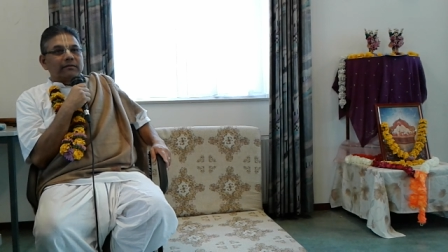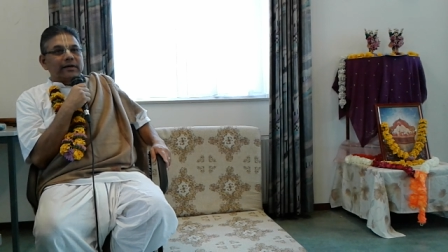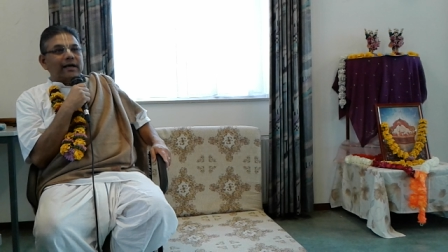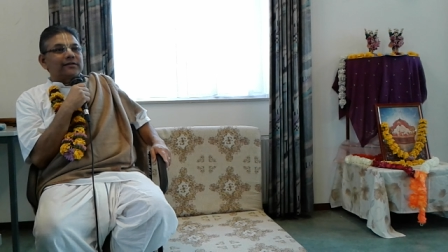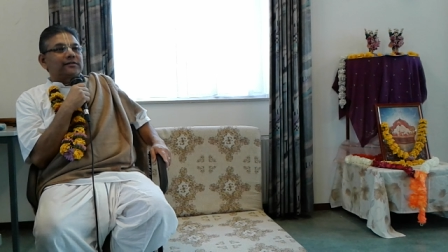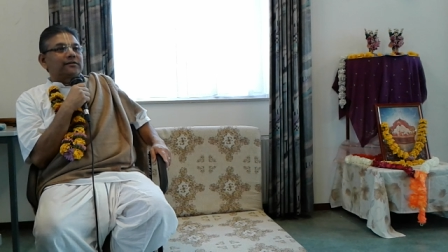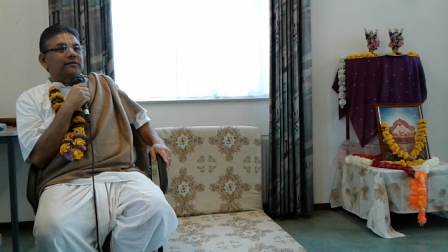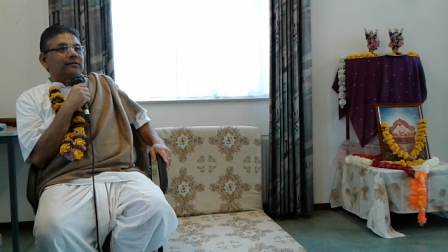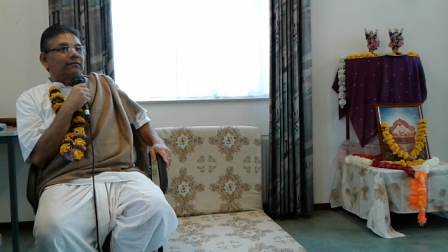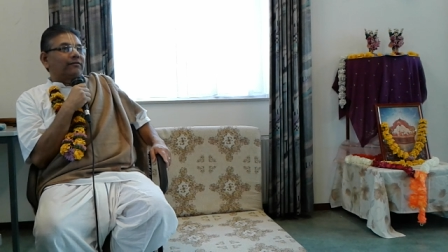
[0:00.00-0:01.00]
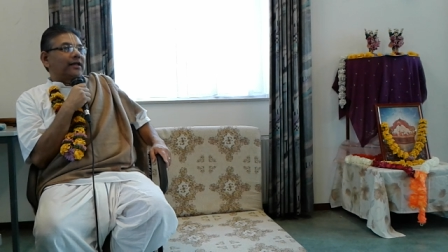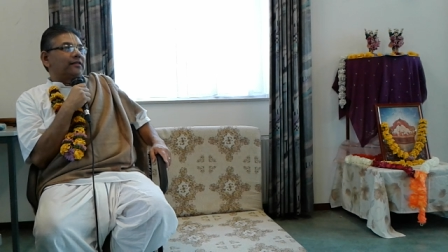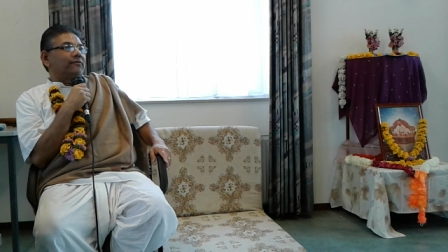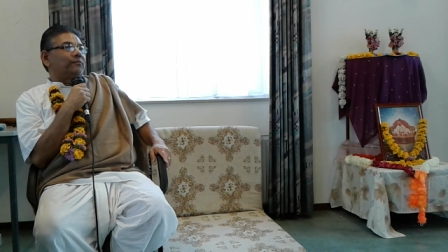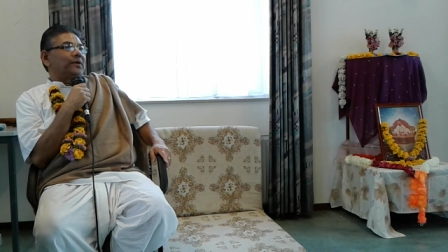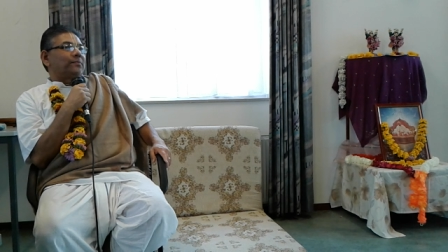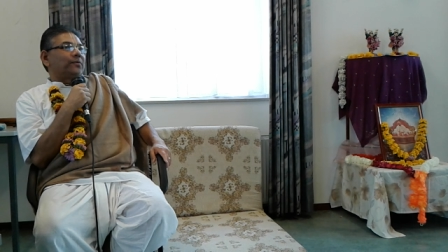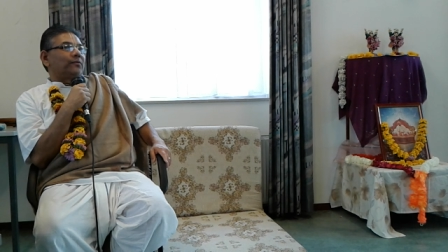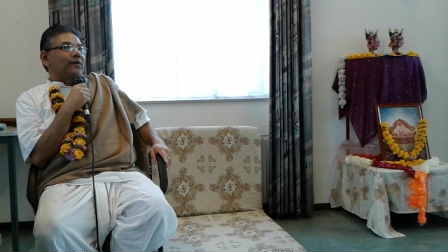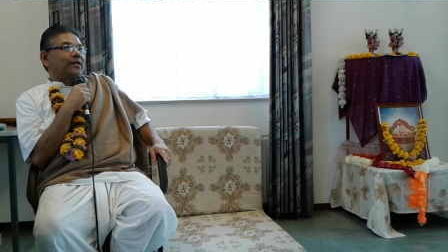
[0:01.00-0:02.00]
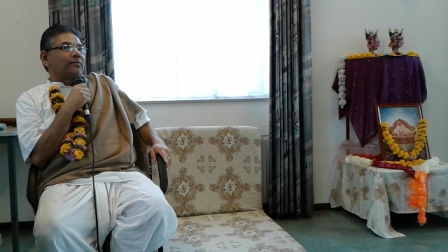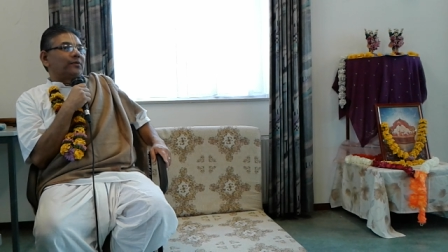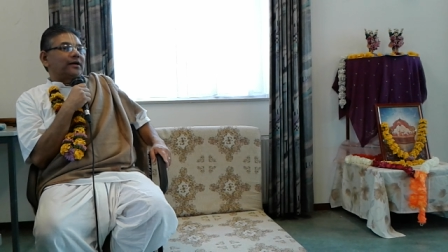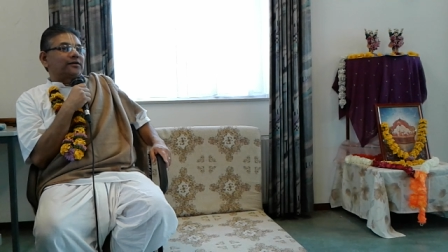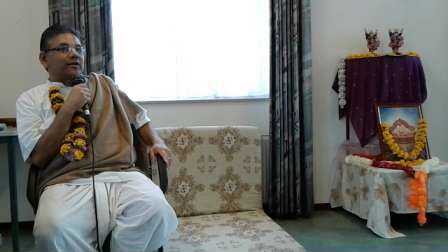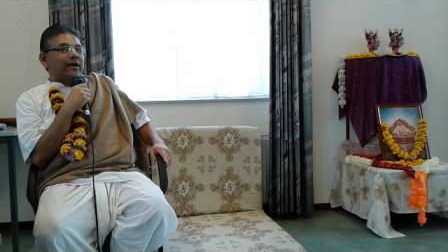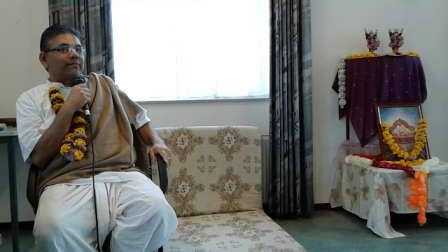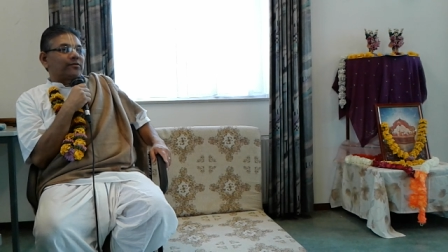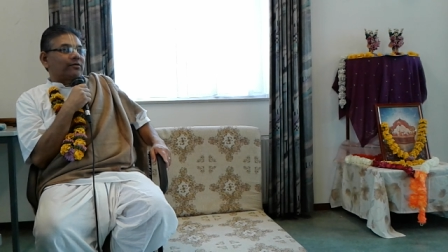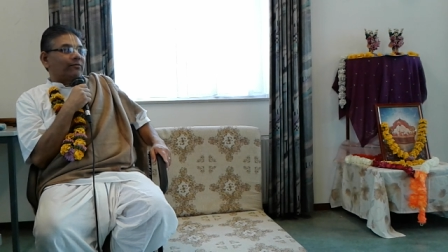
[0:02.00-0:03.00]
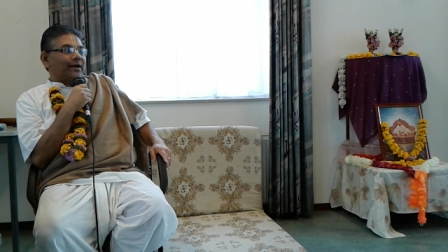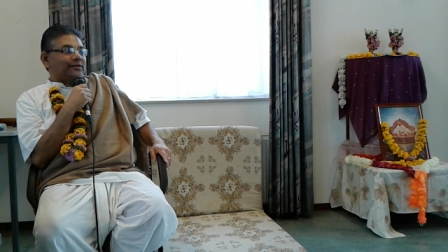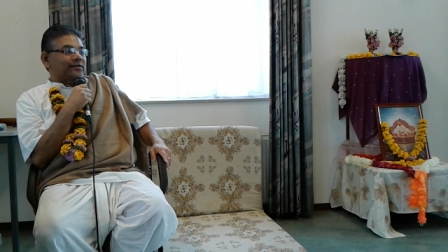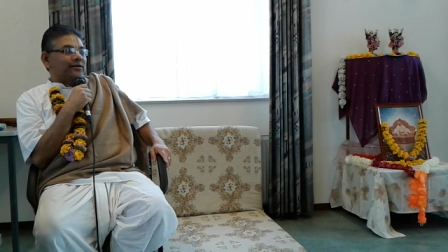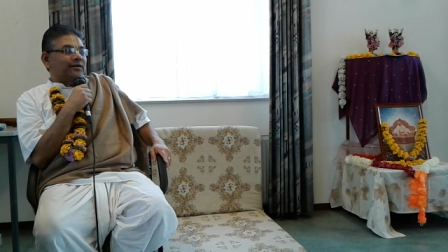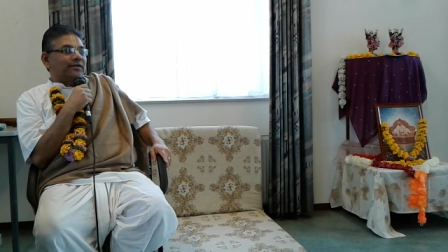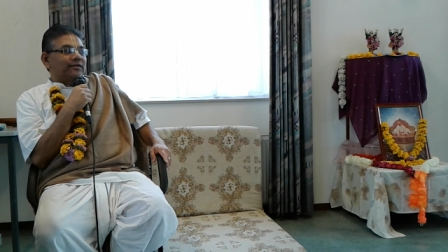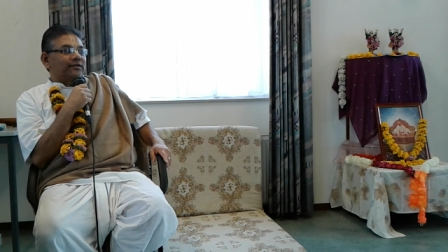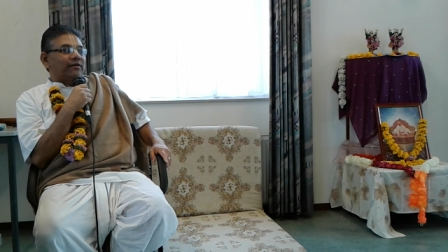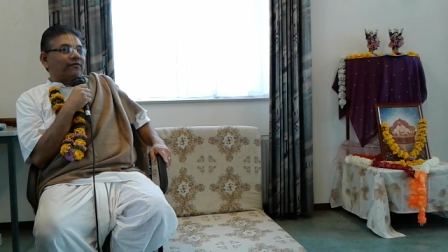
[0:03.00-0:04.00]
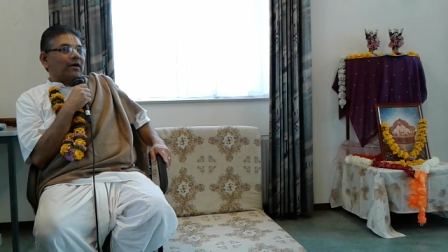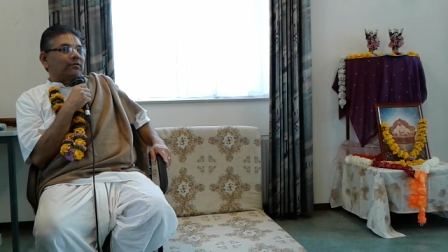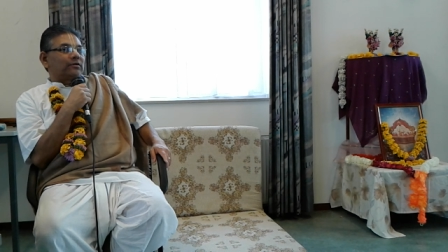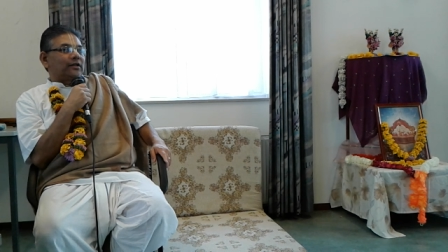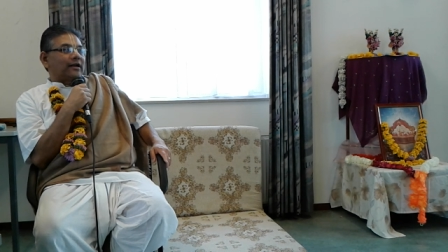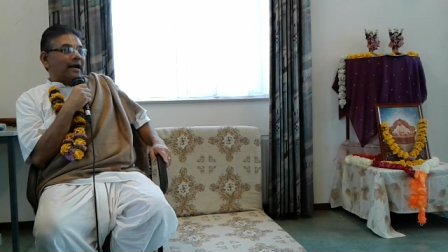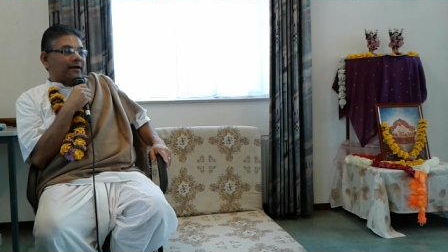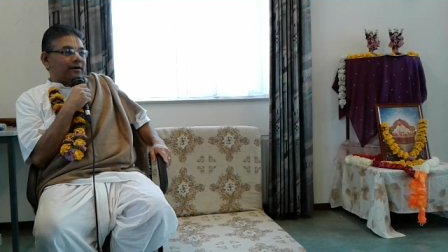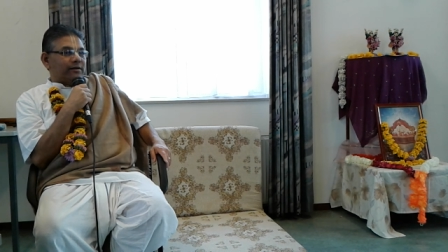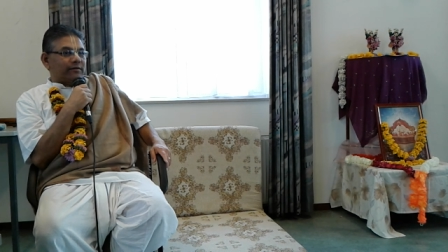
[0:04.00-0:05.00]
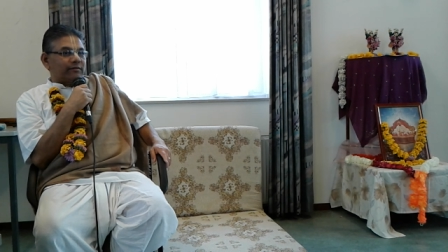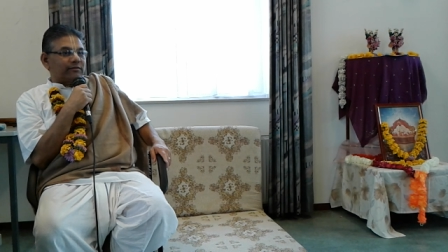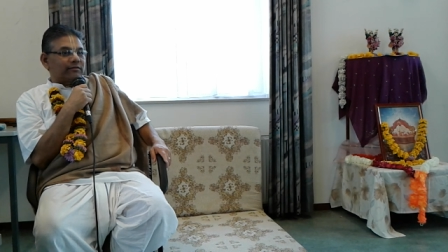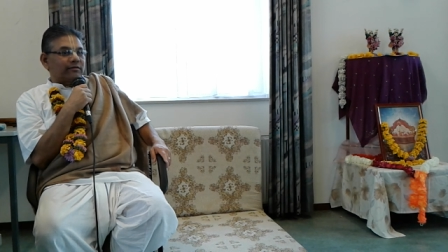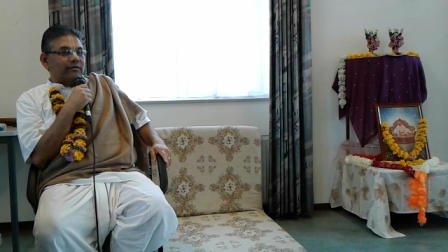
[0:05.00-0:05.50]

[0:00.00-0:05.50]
Yes, when the British came to the West, they found the Red Indians